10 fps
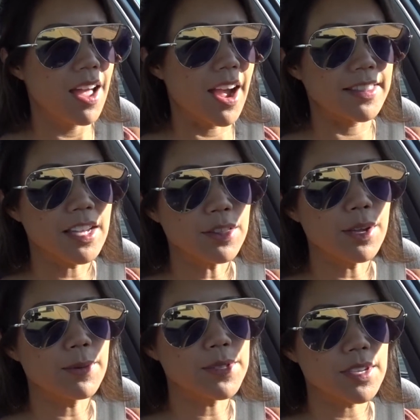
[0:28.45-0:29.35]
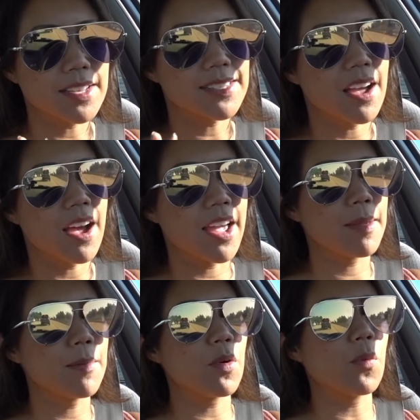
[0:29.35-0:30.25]
I think there was a
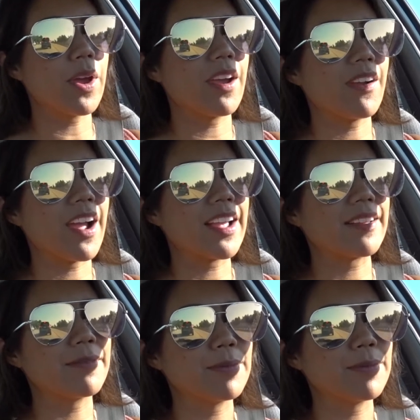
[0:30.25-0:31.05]
time where I